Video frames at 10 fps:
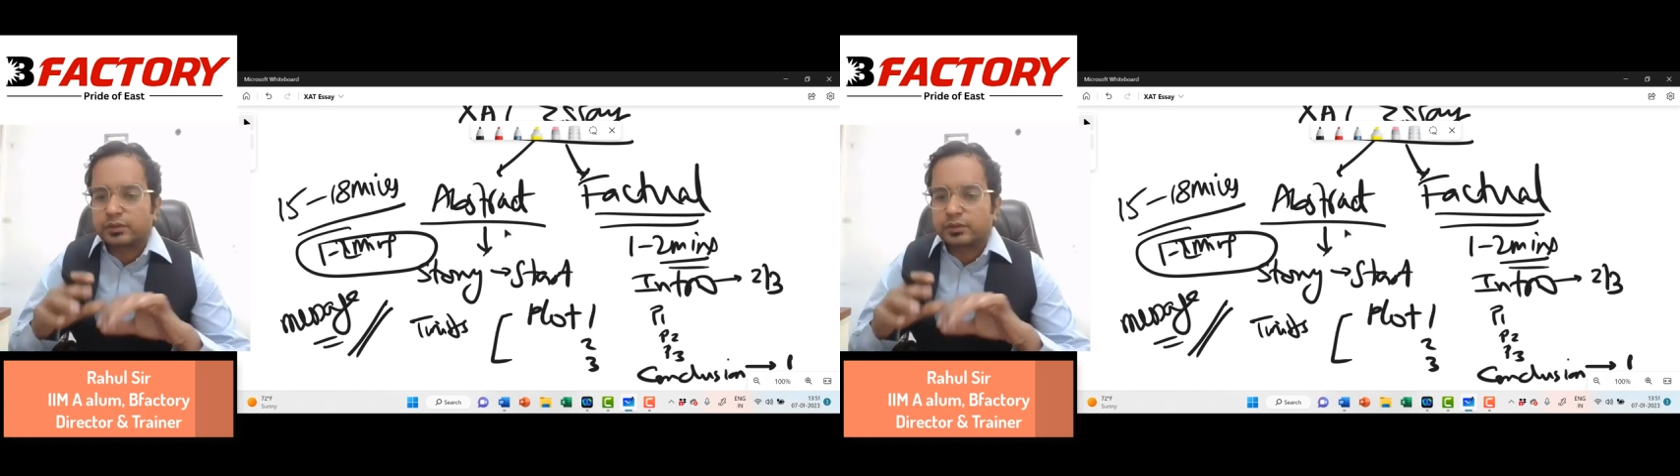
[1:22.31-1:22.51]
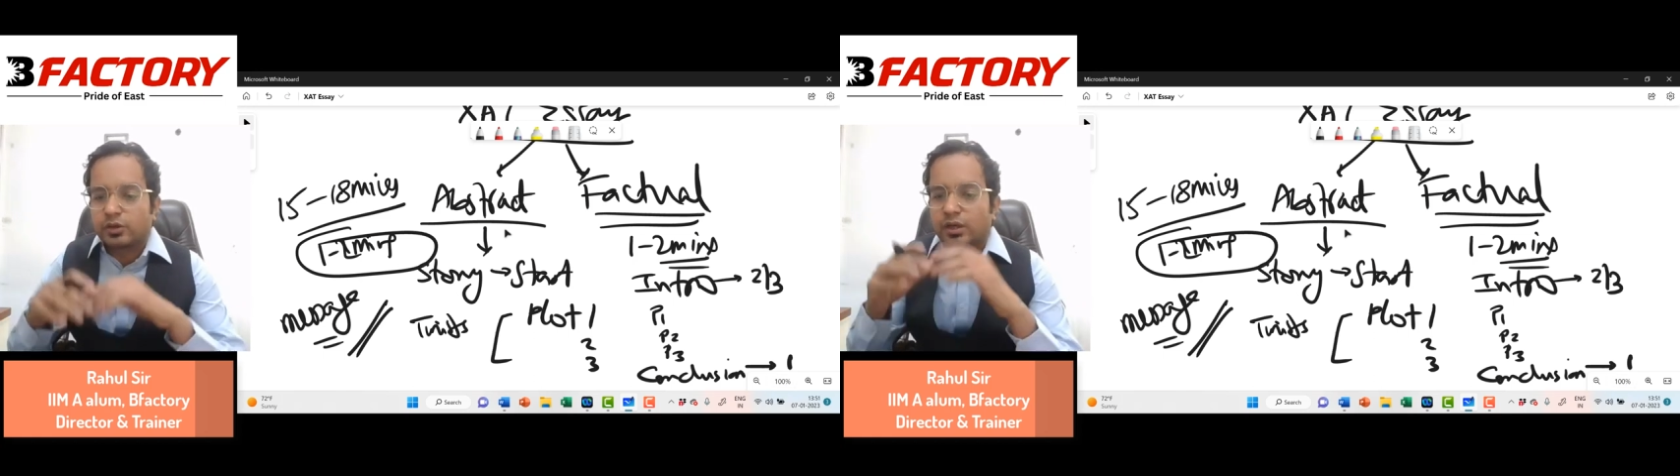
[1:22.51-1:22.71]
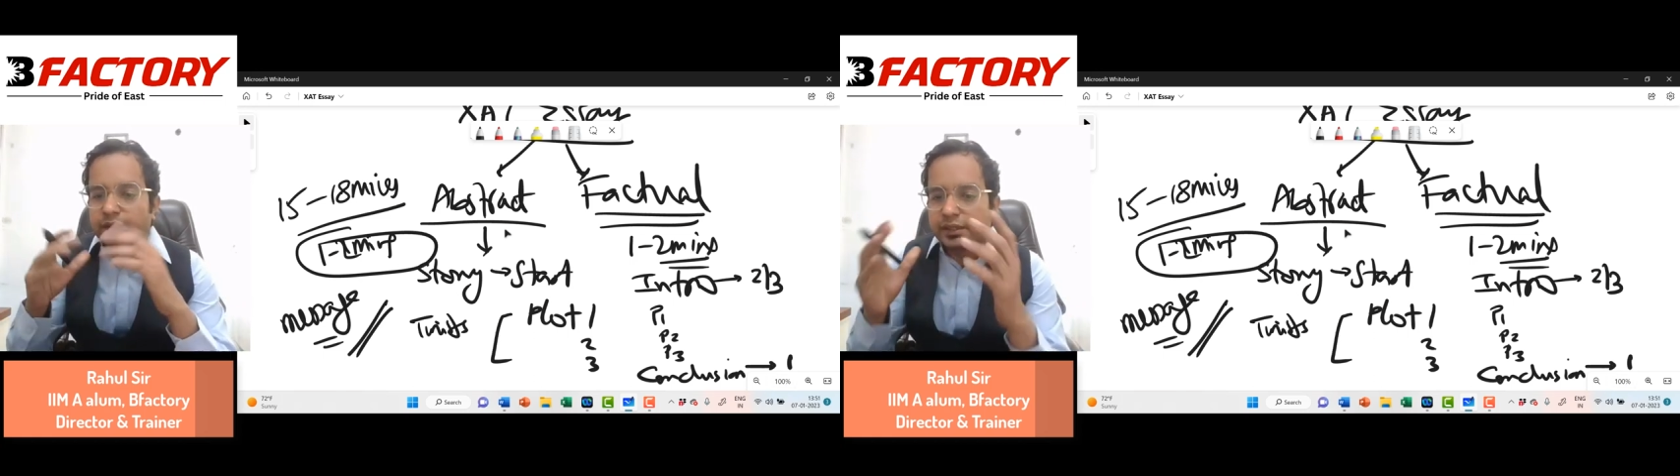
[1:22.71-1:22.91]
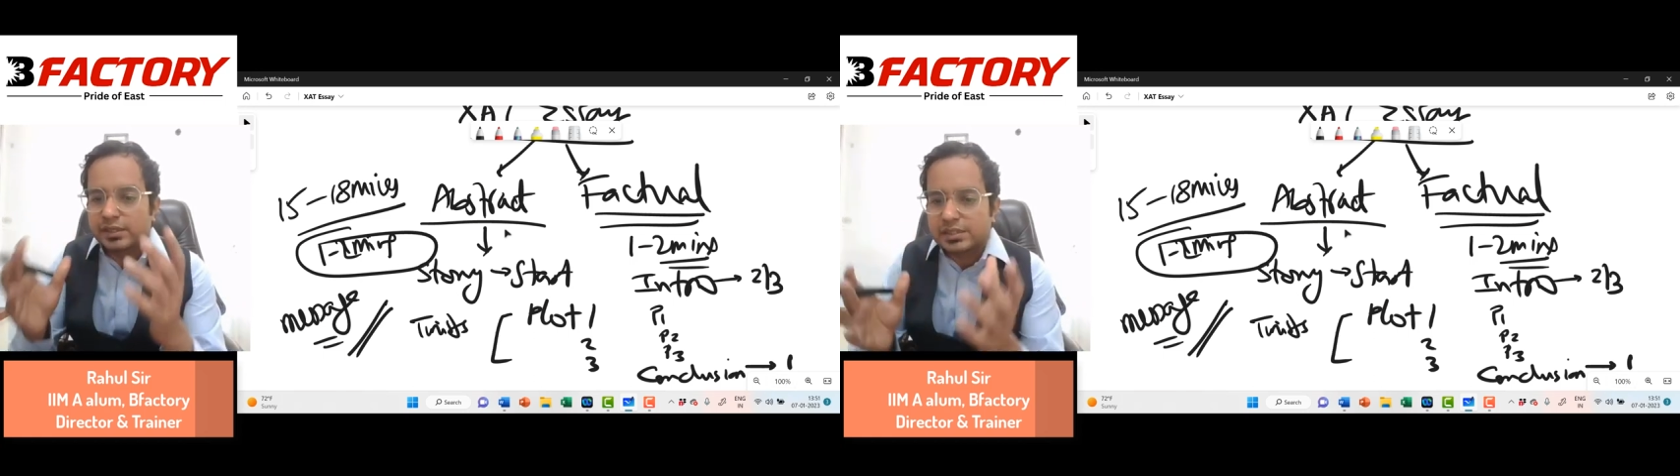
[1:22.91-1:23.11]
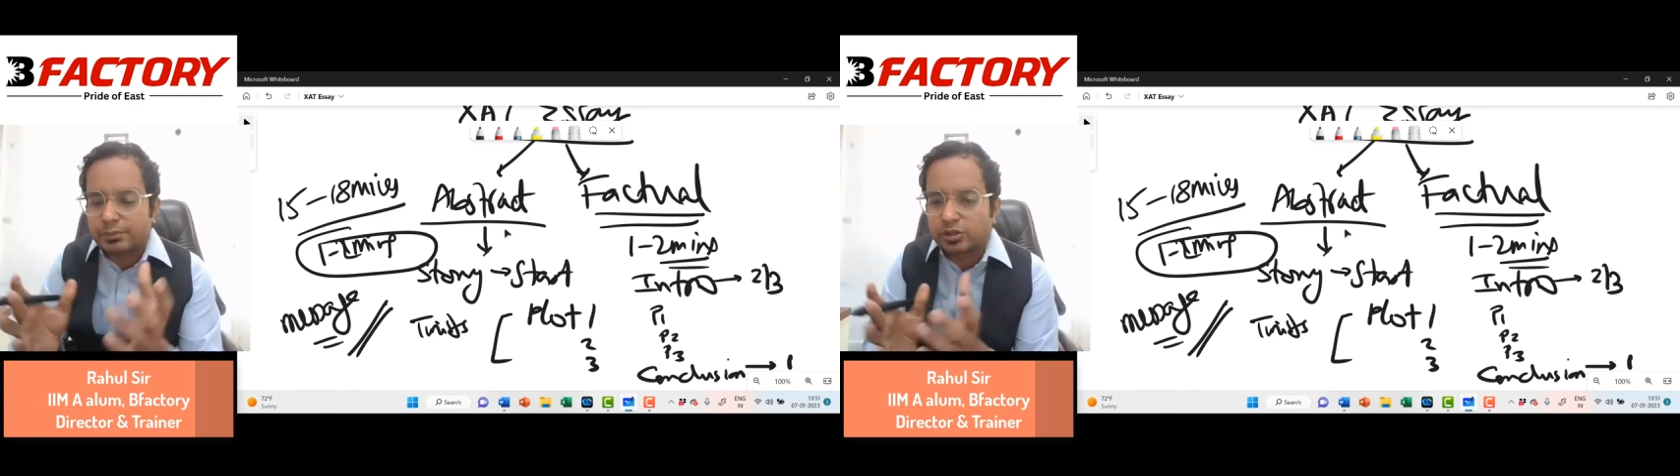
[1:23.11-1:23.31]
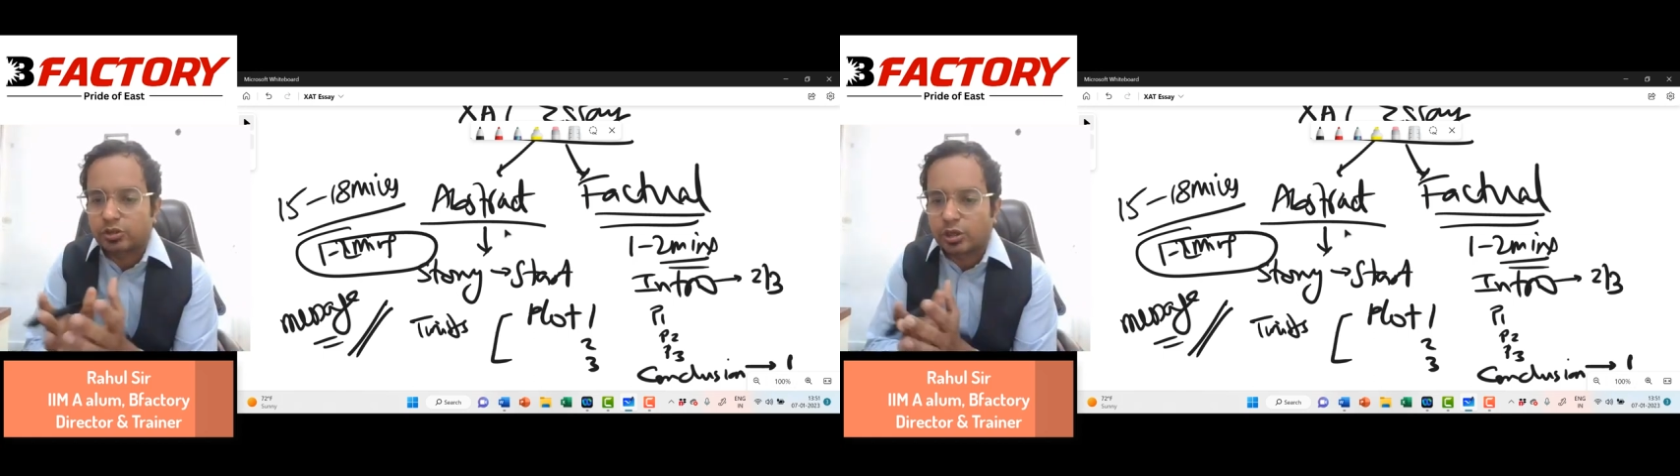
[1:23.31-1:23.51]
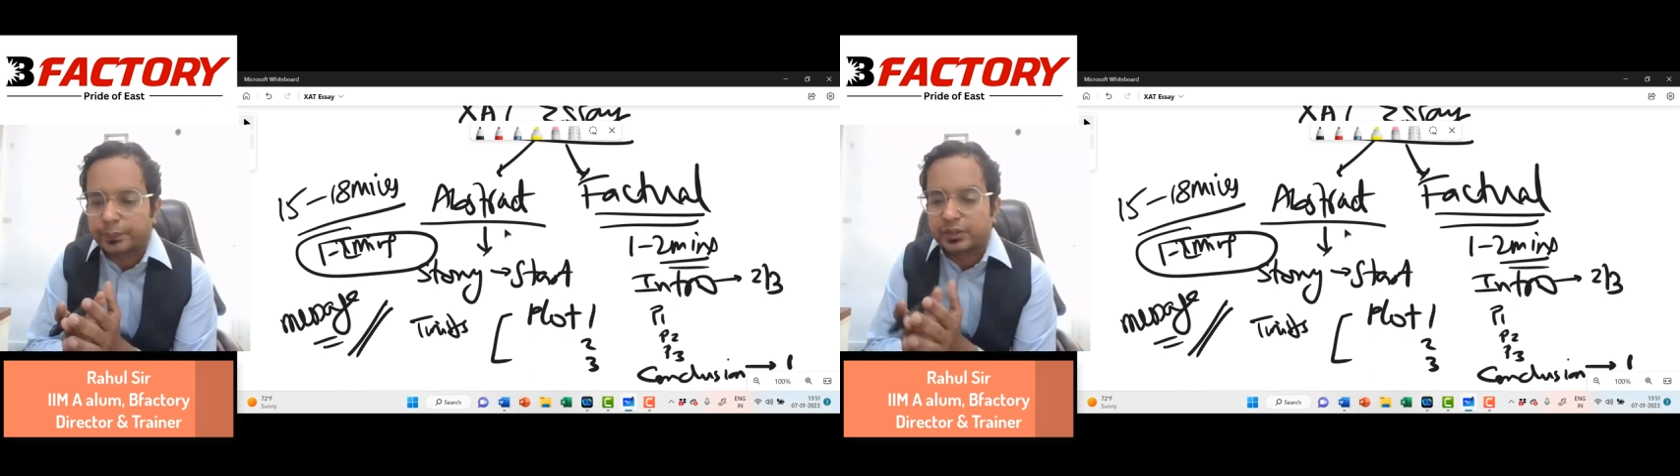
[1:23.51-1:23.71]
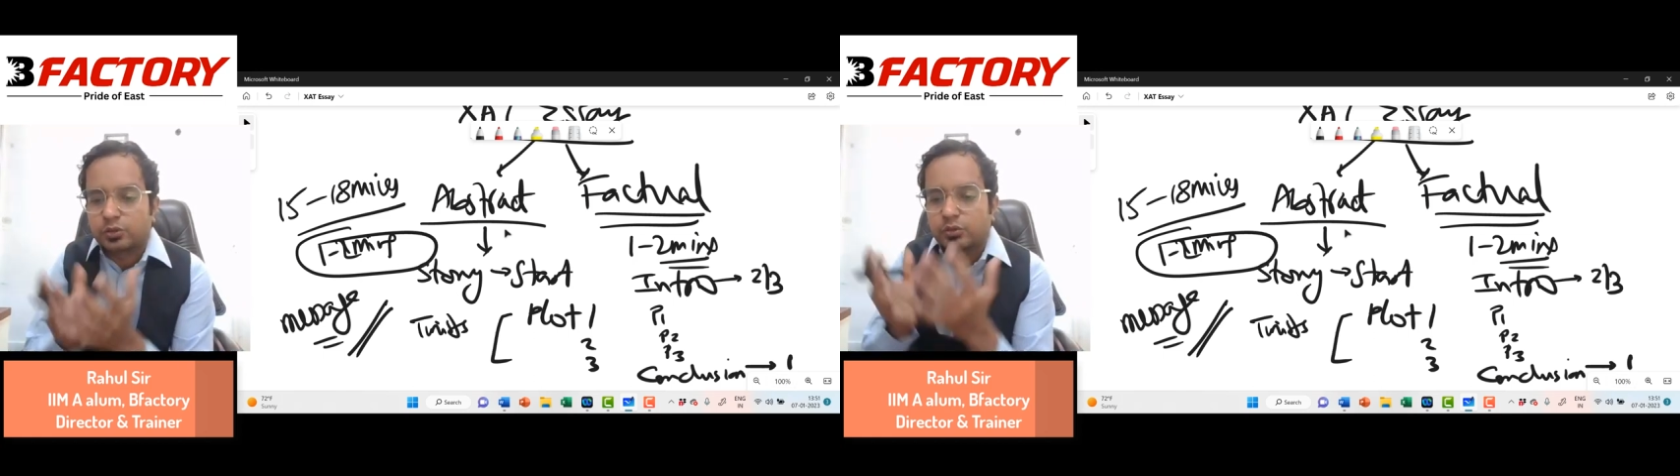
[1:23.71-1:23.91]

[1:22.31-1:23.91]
giving all details about the topic,